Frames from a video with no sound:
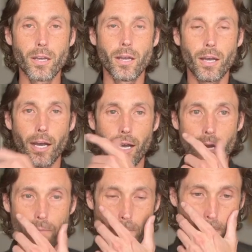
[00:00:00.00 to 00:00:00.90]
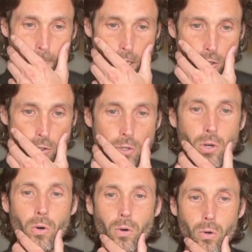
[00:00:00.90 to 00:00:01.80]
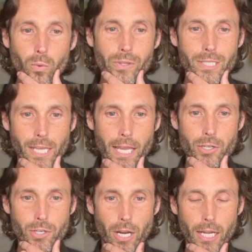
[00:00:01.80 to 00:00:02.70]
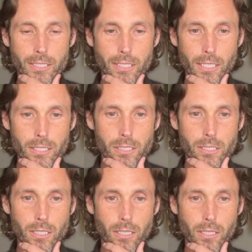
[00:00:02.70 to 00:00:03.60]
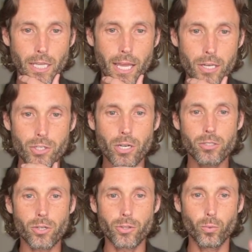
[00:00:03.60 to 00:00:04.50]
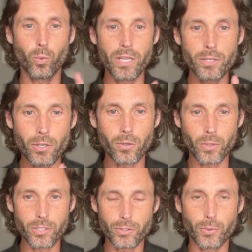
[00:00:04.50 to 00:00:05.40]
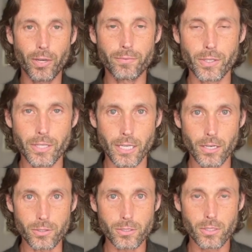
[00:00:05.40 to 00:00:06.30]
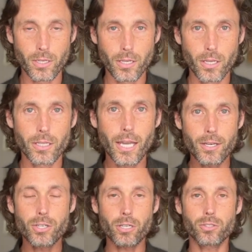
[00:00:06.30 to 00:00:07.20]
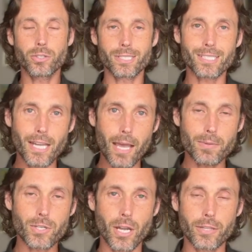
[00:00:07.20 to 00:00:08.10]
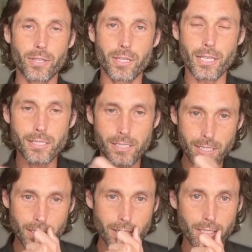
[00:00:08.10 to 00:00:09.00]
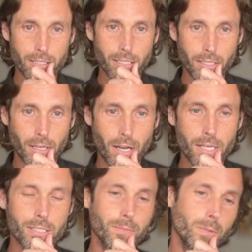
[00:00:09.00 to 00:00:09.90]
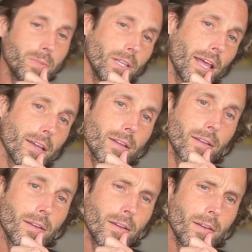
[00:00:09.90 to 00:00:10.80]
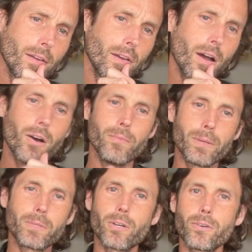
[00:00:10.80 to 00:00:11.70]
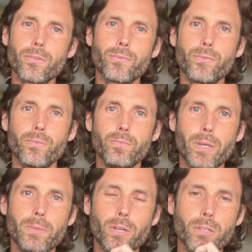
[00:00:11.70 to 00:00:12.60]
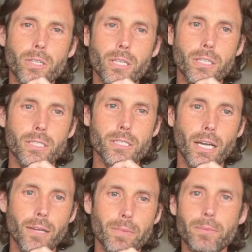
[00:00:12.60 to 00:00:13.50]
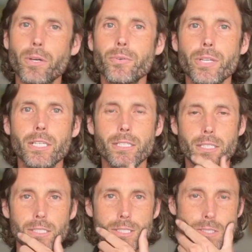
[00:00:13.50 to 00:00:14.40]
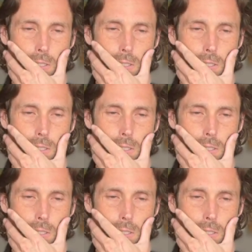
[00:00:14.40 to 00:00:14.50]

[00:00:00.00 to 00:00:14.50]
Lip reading: Your goal with these headshots is, the headshots are the window into everything else. The headshots are the snapshot that they see that's going to cause them to be like, oh, maybe I'll look into this guy. Maybe I'll read into this.